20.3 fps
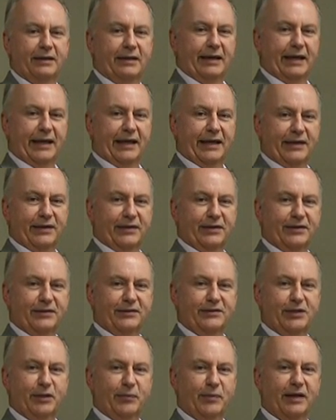and
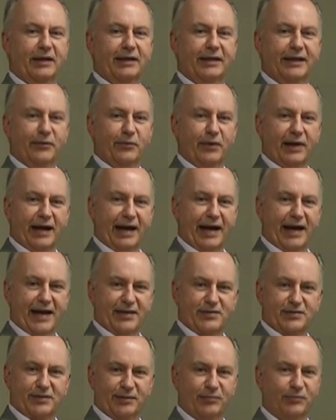typically when I
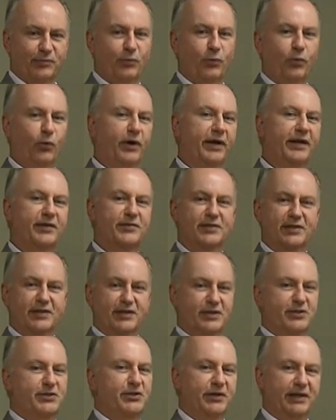ask them, what is it
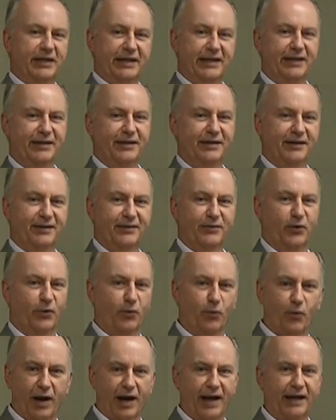that you need or
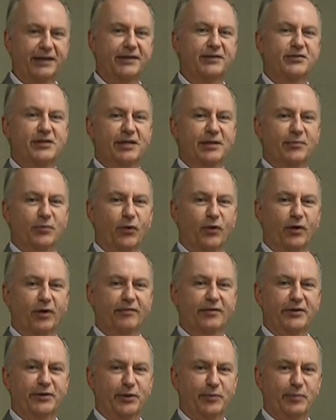want to see more
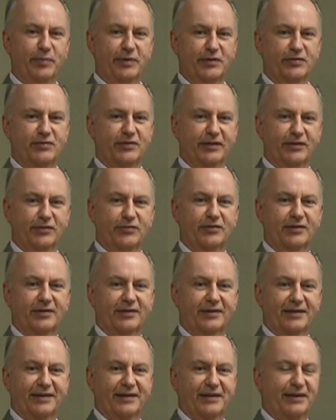of in your business,
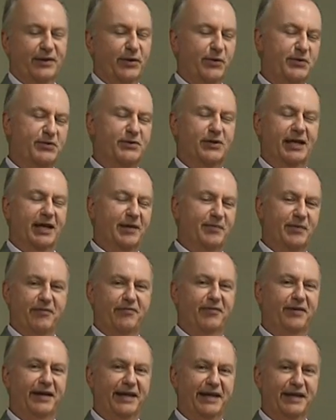they always look at me
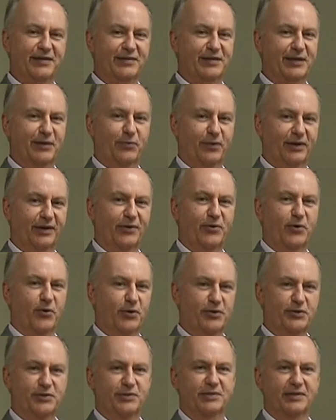funny and say, well, of
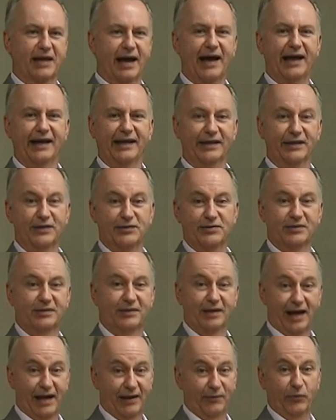course, Scott, it's
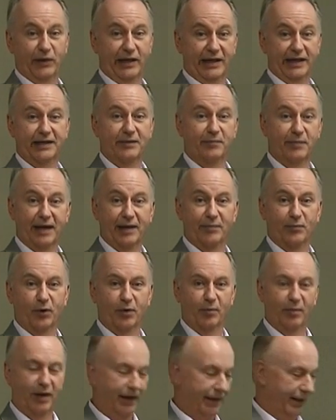we need to make
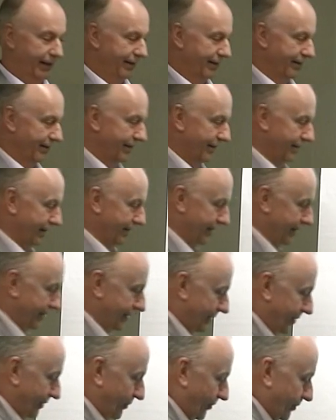more money.
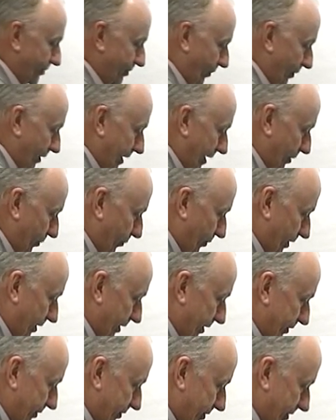Well, so in other
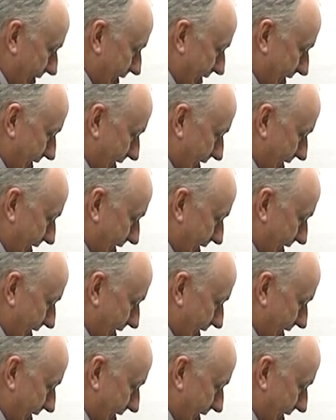words,